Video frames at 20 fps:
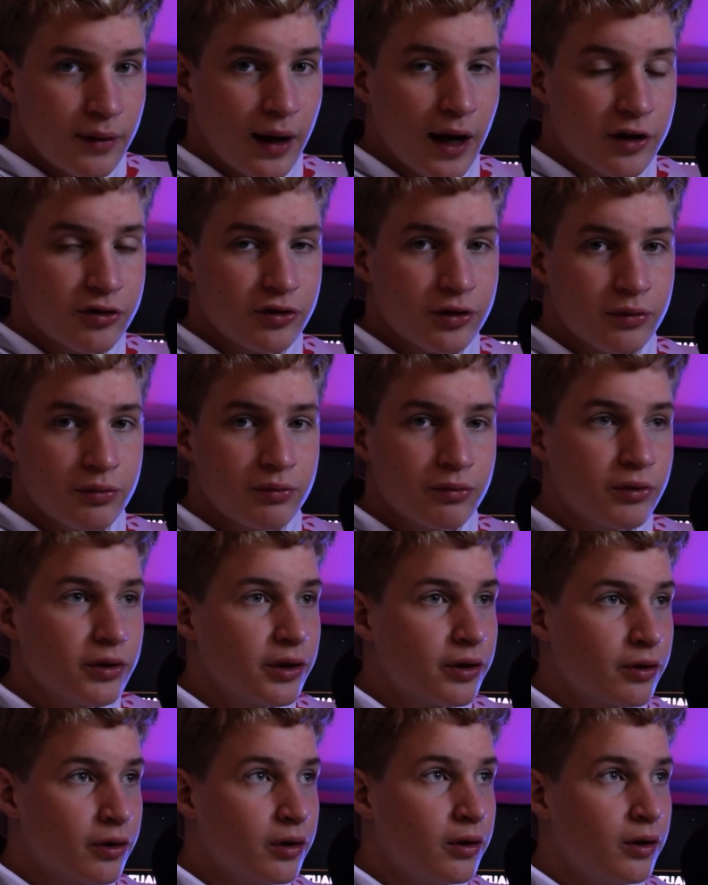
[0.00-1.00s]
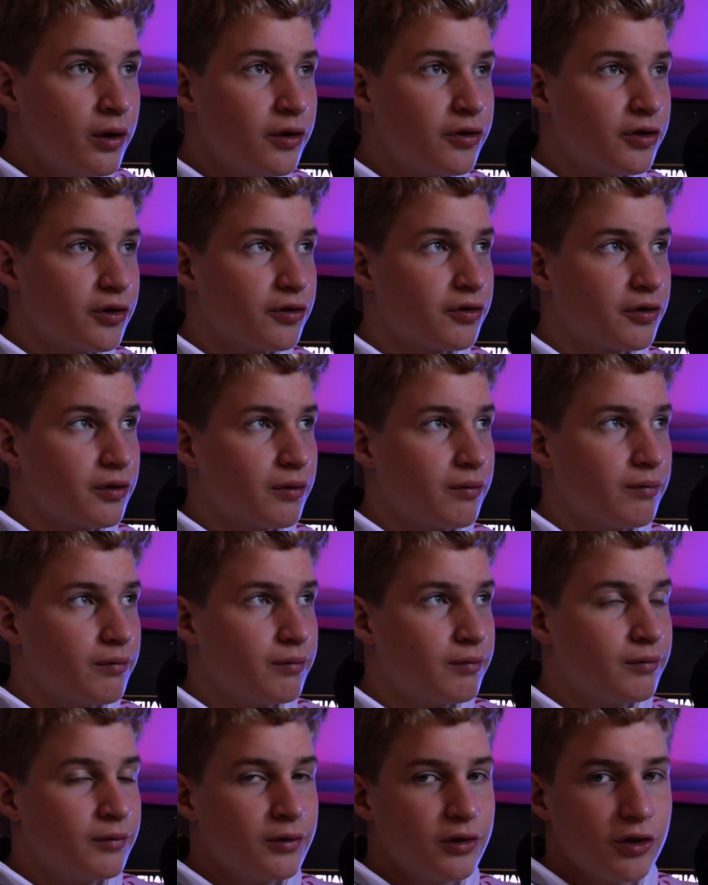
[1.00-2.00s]
Actually, really good. It just
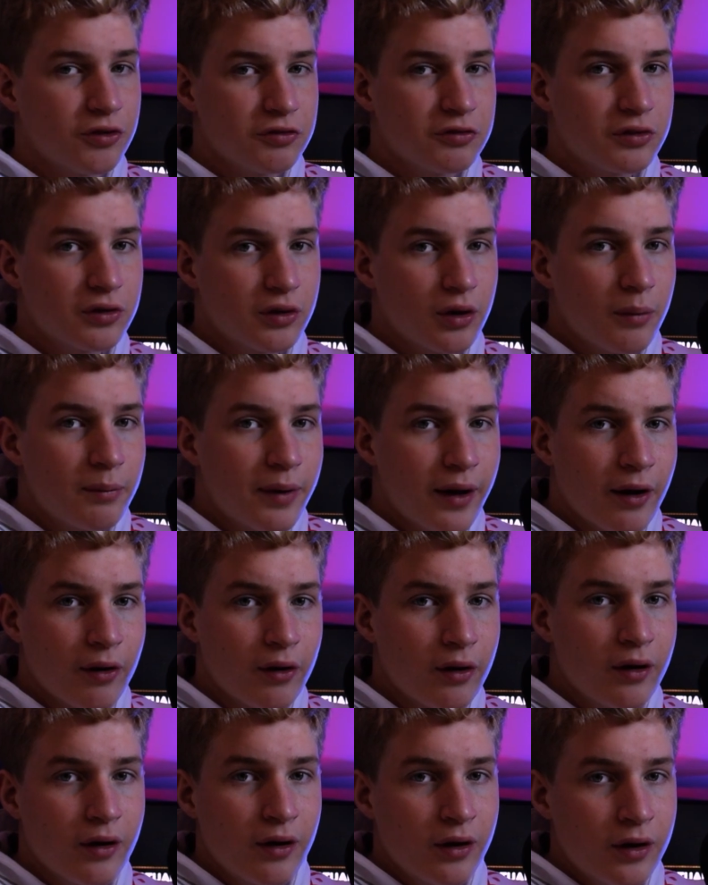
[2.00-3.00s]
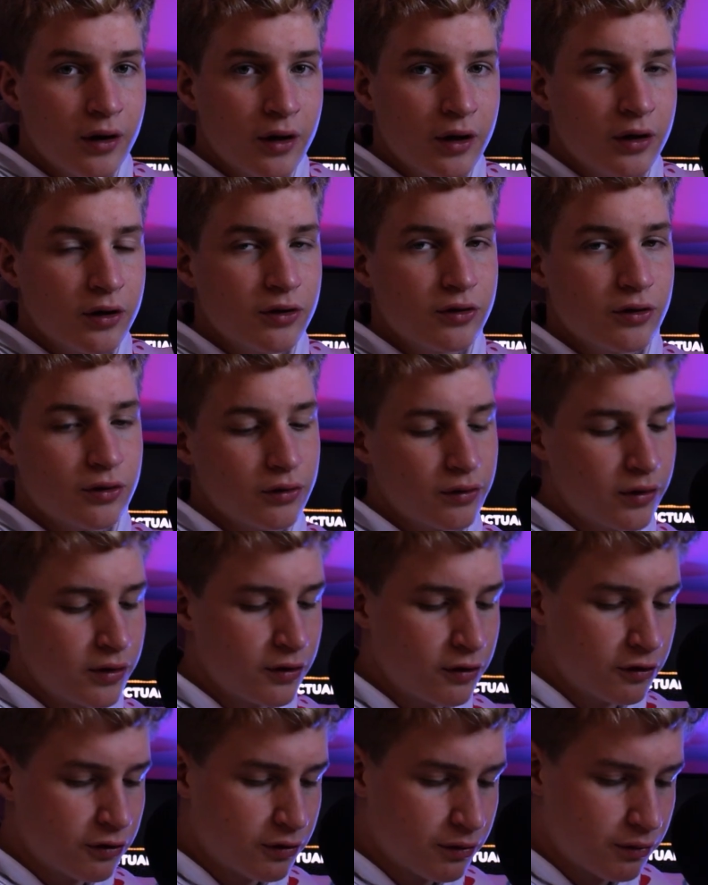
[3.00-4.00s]
doesn't compare to
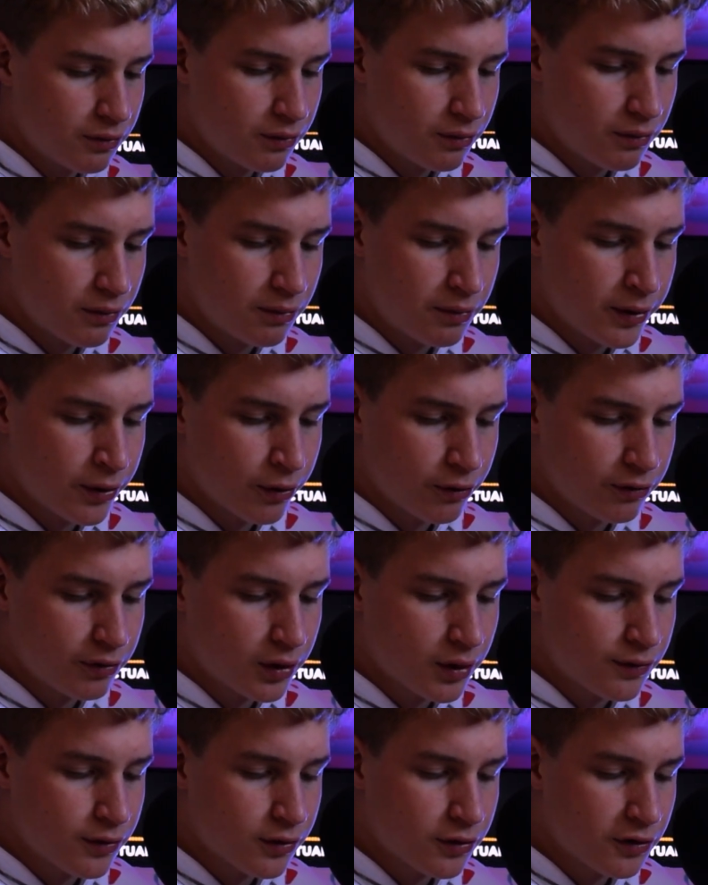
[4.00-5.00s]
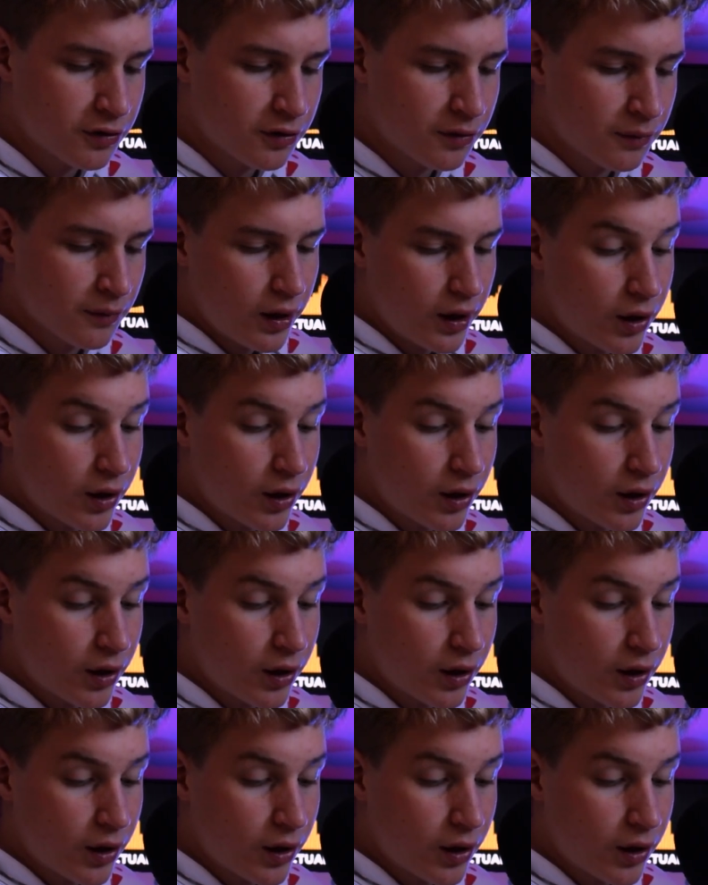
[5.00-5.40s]
these bigger flavors.